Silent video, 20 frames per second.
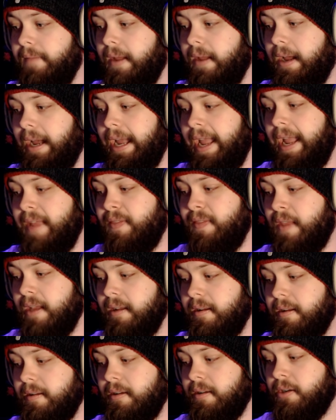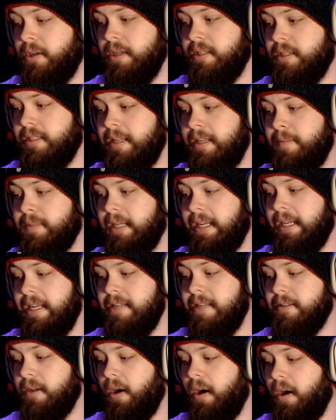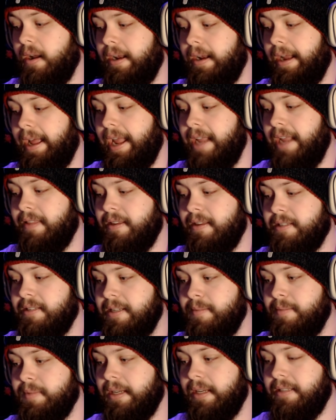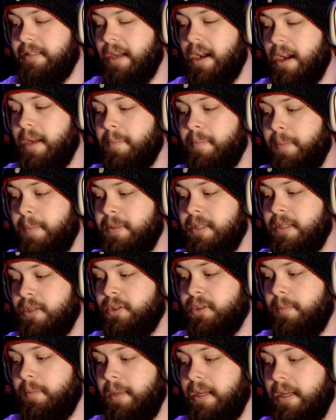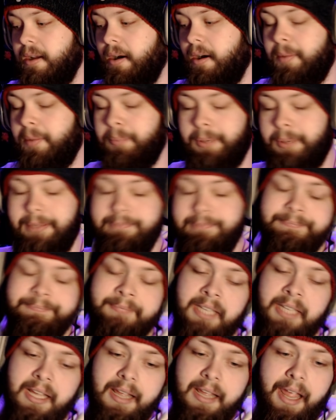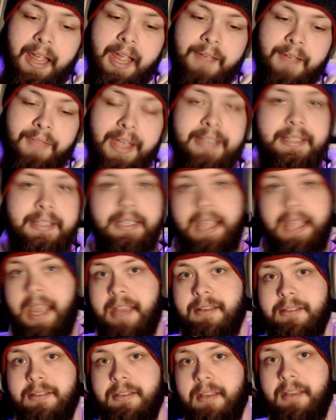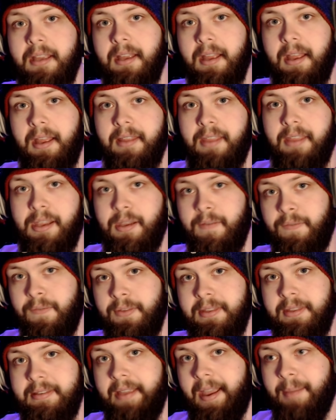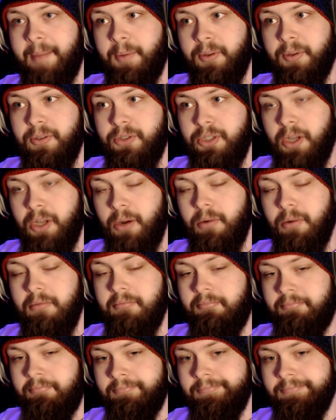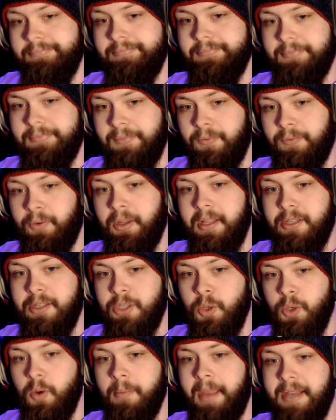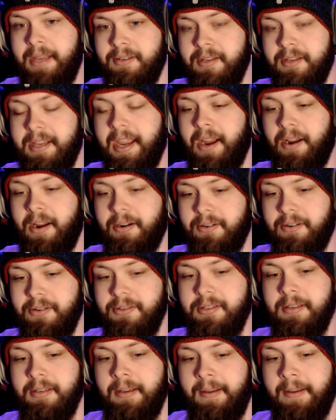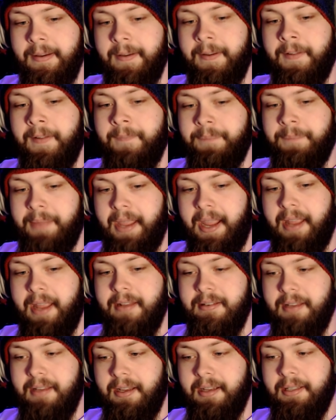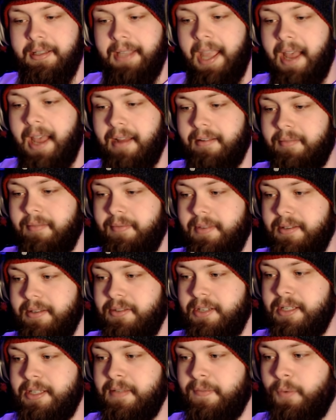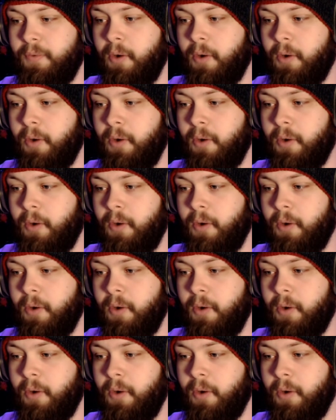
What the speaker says: I hate that Chris seems like he's gone, and I hate that it seems like Derek may potentially be gone. But if that's the case, thank you for the time on the show. Really two amazing characters. And yeah, season